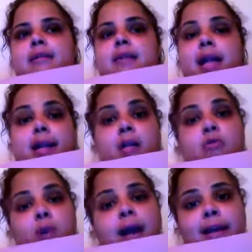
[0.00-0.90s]
like a
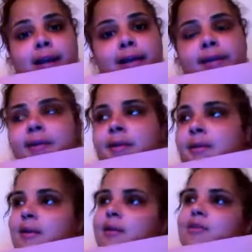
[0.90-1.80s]
crackhead,
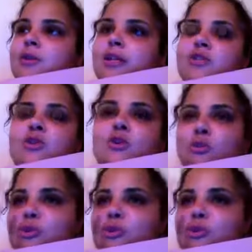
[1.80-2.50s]
you get so